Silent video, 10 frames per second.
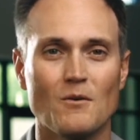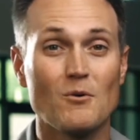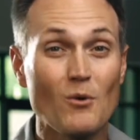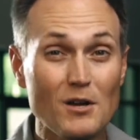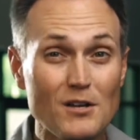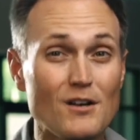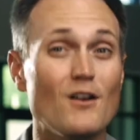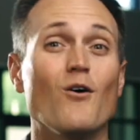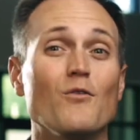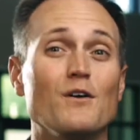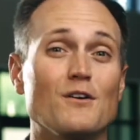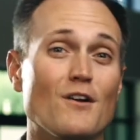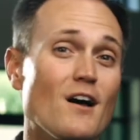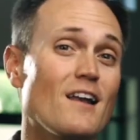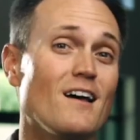We want you to know that you're
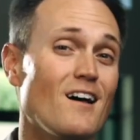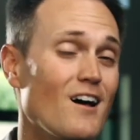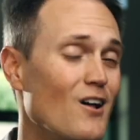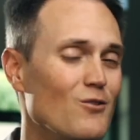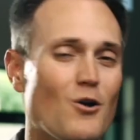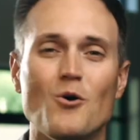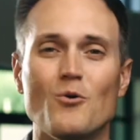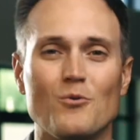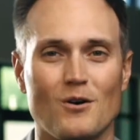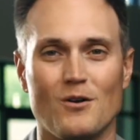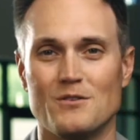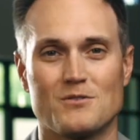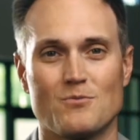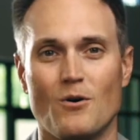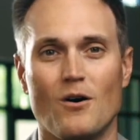not alone on
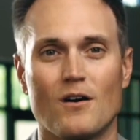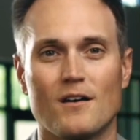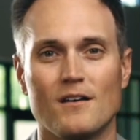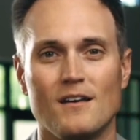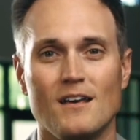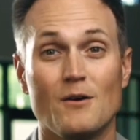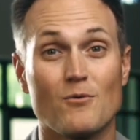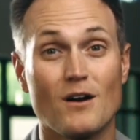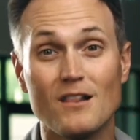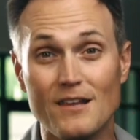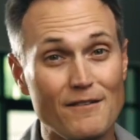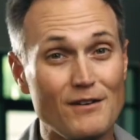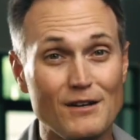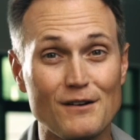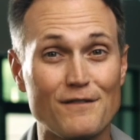this walk, and we're not
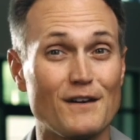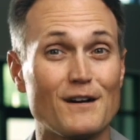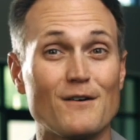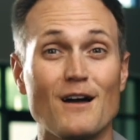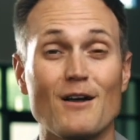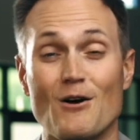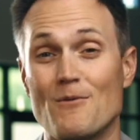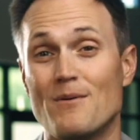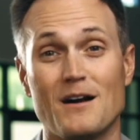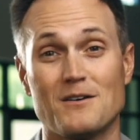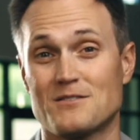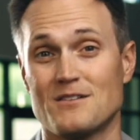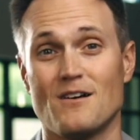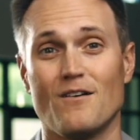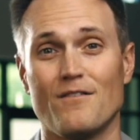leaving you to figure it out all by
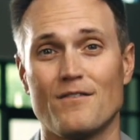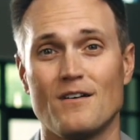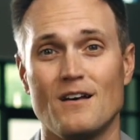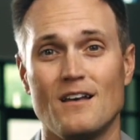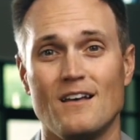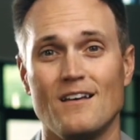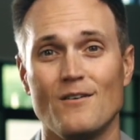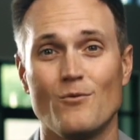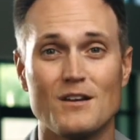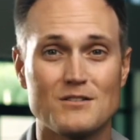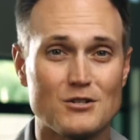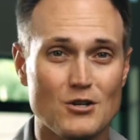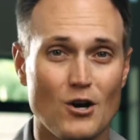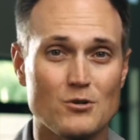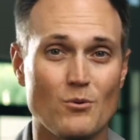yourself. We as a
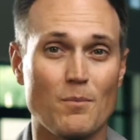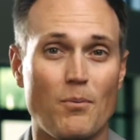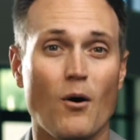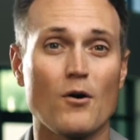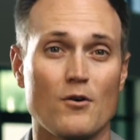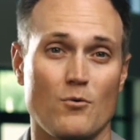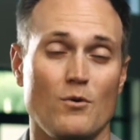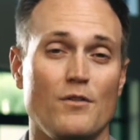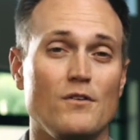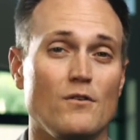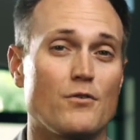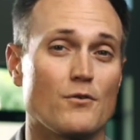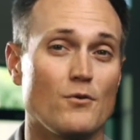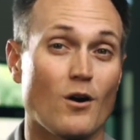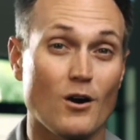church want to partner with you
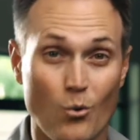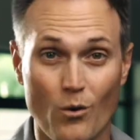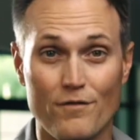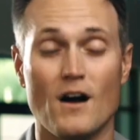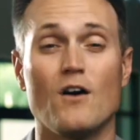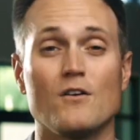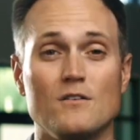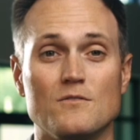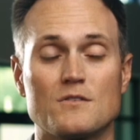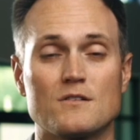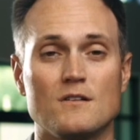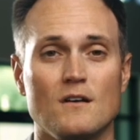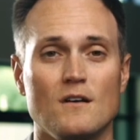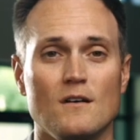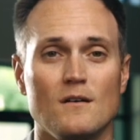through our core values
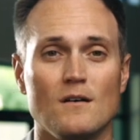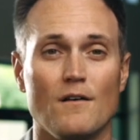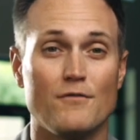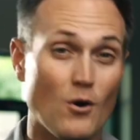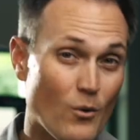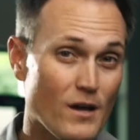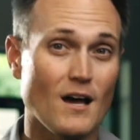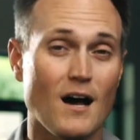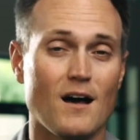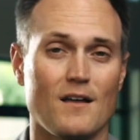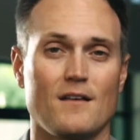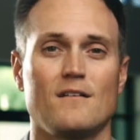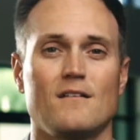of knowing God,